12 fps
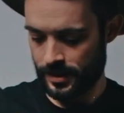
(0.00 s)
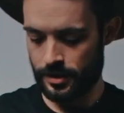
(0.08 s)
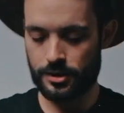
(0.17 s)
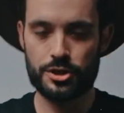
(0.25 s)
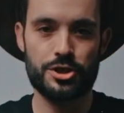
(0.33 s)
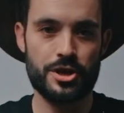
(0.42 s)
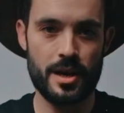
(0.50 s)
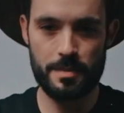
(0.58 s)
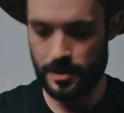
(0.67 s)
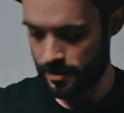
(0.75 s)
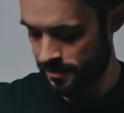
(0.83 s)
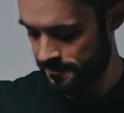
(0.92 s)
shape
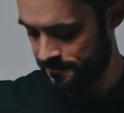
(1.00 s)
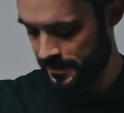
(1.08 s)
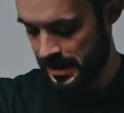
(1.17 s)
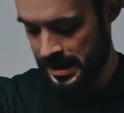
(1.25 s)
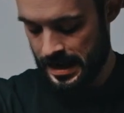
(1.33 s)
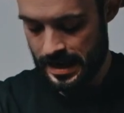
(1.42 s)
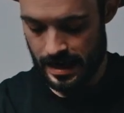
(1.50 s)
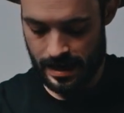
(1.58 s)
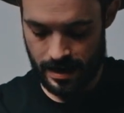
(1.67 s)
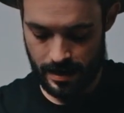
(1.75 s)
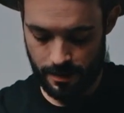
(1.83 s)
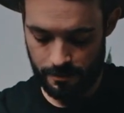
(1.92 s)
here.
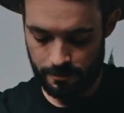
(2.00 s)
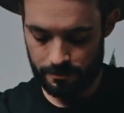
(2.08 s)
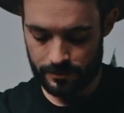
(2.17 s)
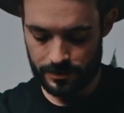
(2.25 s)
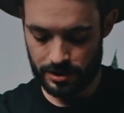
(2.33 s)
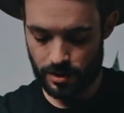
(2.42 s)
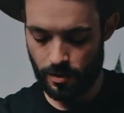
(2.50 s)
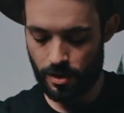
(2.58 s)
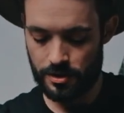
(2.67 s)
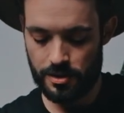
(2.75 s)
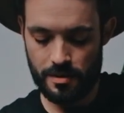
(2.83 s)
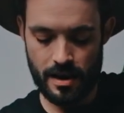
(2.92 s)
So
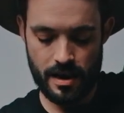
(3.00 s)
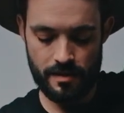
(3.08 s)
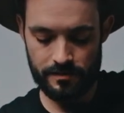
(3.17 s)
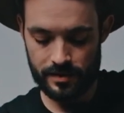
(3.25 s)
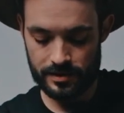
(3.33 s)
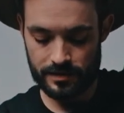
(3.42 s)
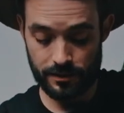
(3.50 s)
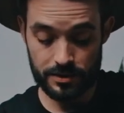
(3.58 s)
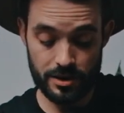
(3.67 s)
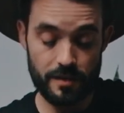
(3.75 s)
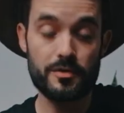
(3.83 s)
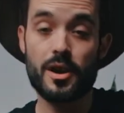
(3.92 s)
all you have is,
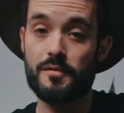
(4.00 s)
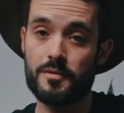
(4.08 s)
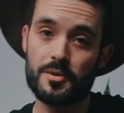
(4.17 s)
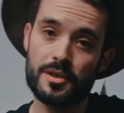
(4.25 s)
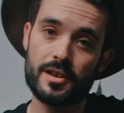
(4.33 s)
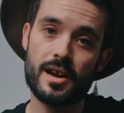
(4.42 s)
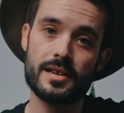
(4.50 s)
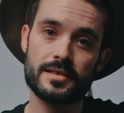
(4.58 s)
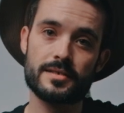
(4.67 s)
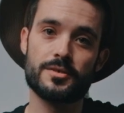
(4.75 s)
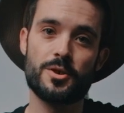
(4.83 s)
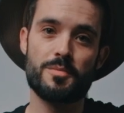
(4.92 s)
first off, you have a really
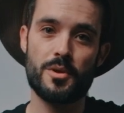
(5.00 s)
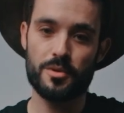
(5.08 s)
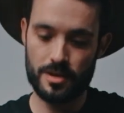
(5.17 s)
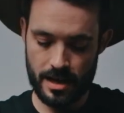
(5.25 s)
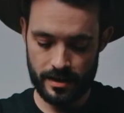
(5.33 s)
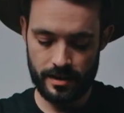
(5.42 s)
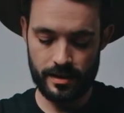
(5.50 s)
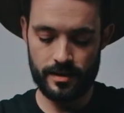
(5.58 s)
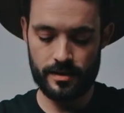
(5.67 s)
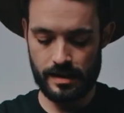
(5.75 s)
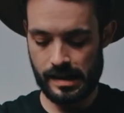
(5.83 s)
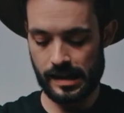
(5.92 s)
nice TOPO
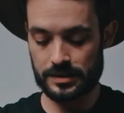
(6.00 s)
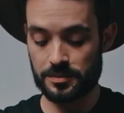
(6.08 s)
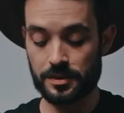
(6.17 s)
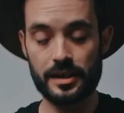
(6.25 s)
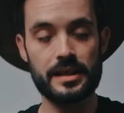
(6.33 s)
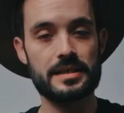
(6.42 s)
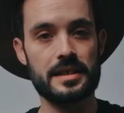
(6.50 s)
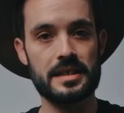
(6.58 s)
lining. It's really easy to